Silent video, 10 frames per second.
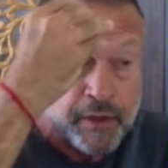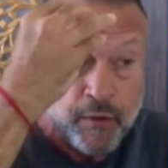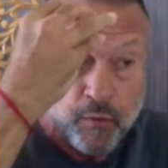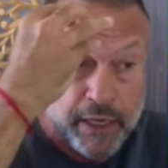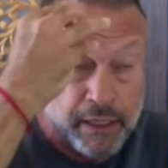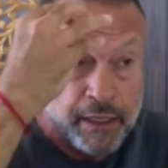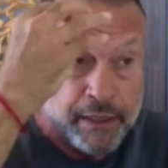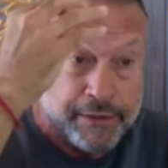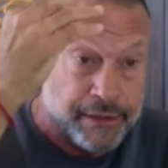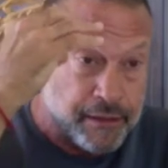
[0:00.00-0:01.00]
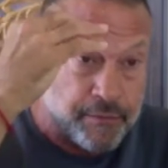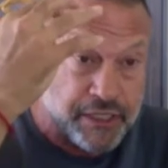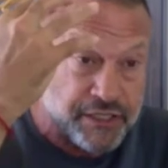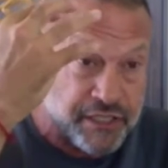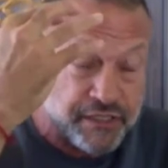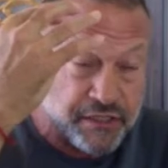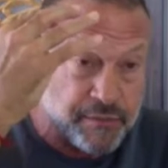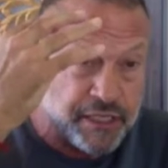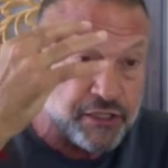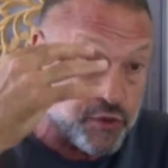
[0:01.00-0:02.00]
Well, the limbic system
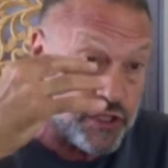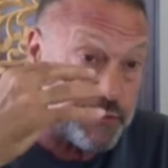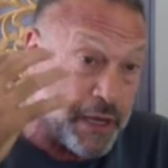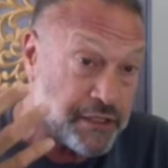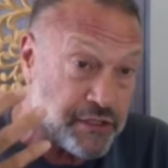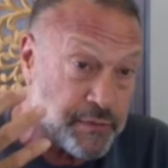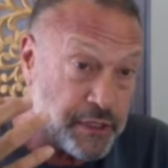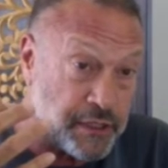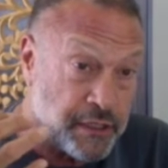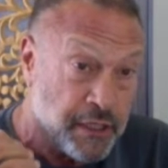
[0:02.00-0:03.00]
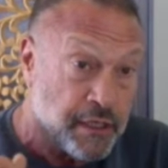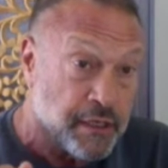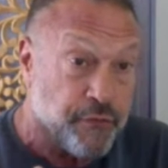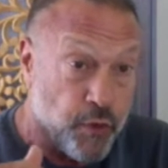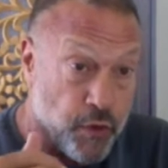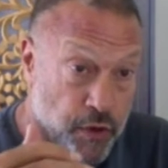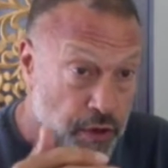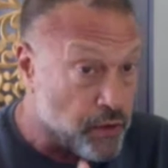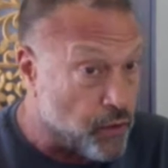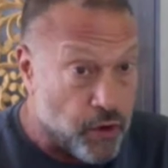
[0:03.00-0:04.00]
is responsible
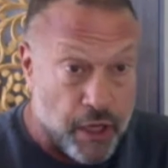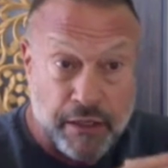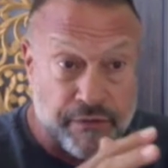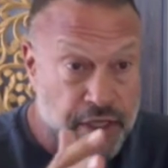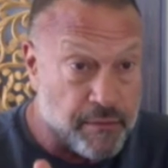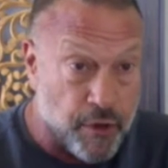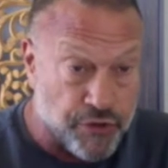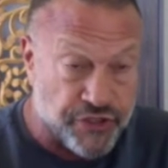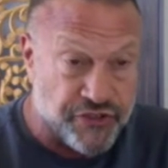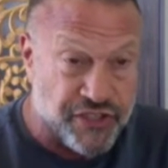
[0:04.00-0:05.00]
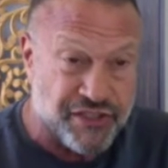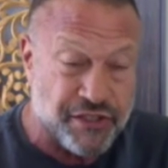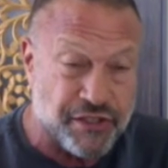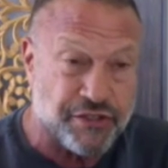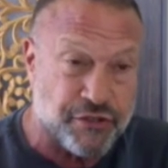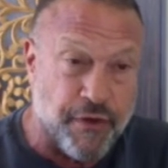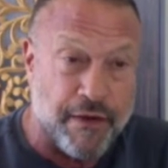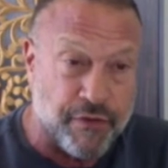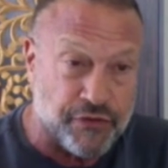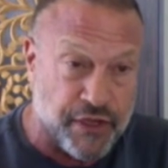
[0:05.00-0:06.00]
for all of the emotions. It's the
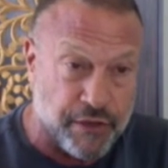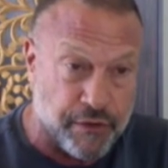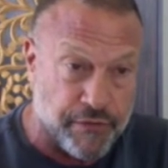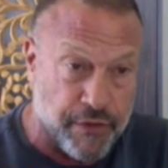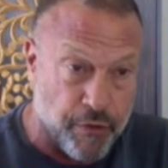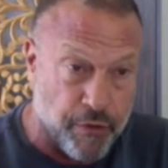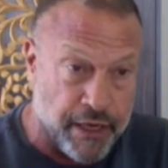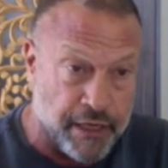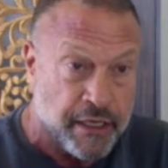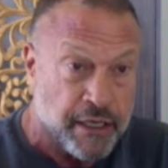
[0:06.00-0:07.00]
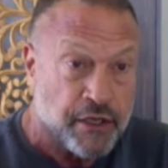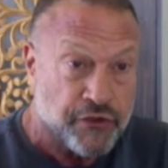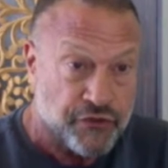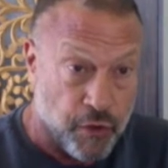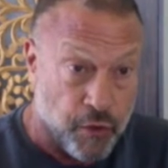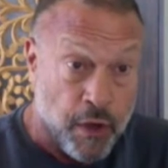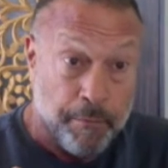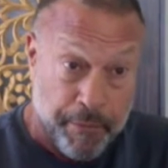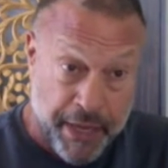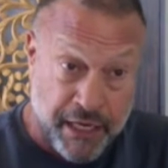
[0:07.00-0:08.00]
survival center of the brain. So
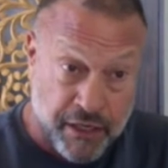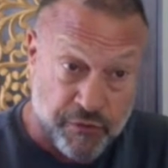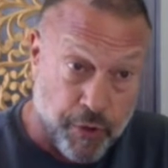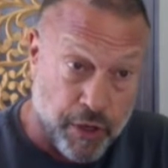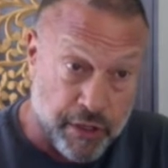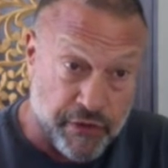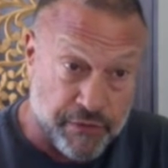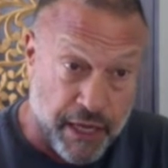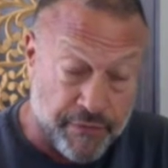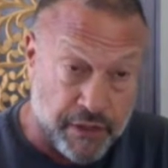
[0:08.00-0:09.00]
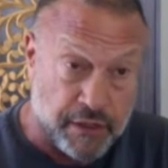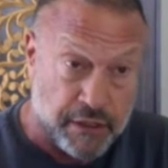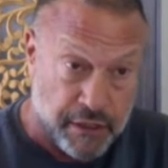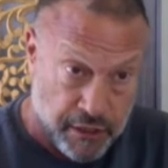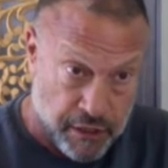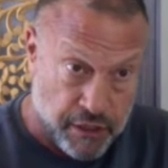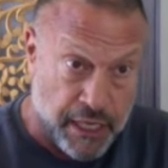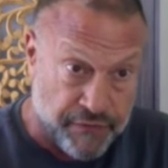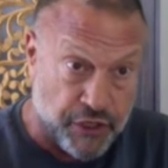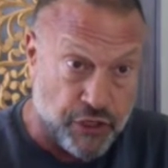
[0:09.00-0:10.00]
pain is part of survival. You
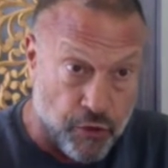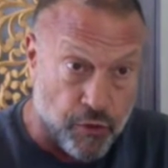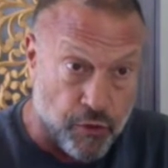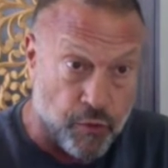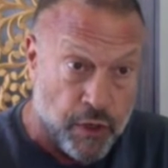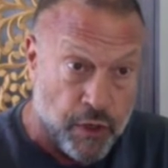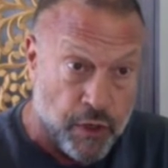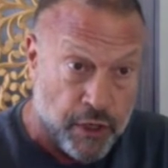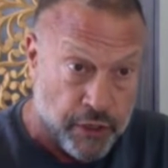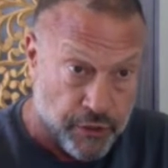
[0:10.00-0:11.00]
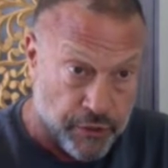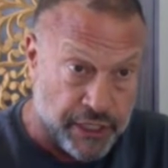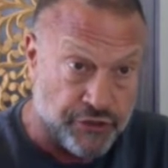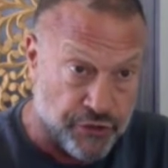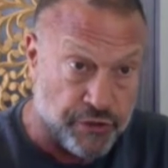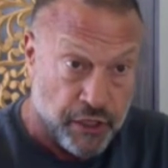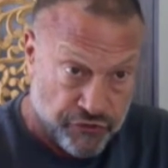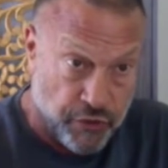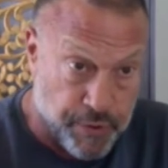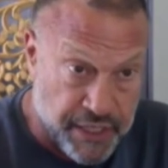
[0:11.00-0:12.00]
have to know you're injured,
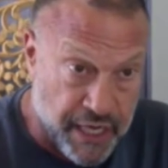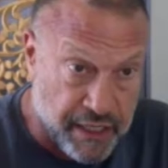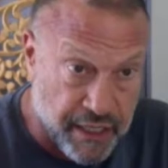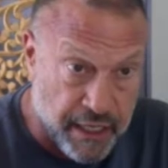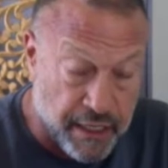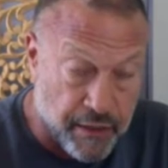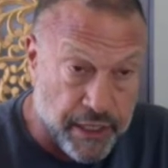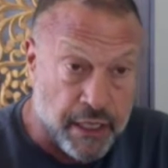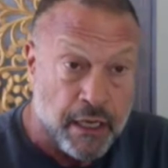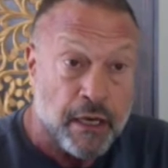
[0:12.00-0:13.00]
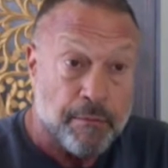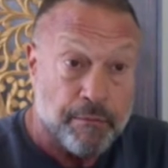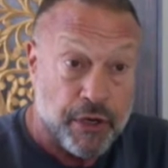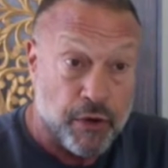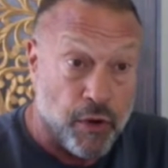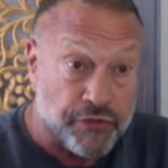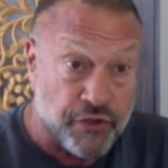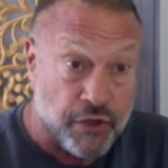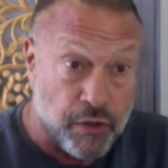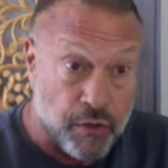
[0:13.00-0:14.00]
so you protect that area. But
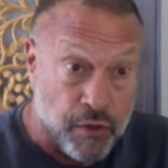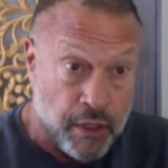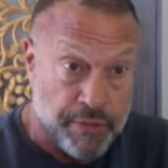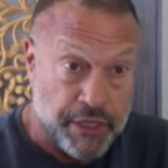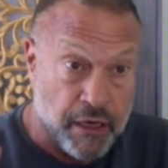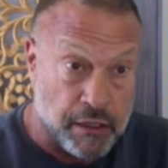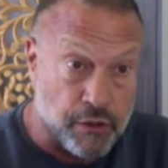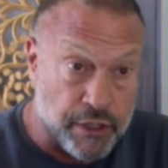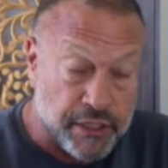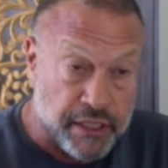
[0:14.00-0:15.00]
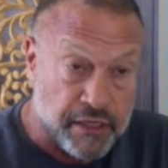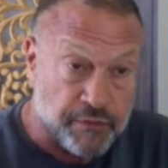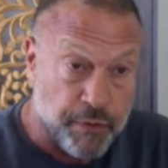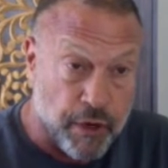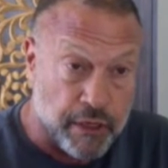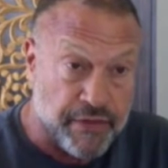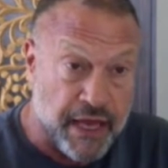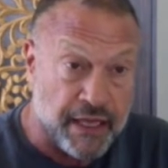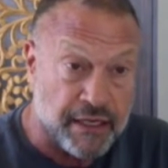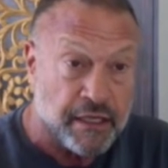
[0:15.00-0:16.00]
also being on alert is part of
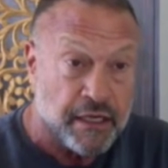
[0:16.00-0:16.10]
that.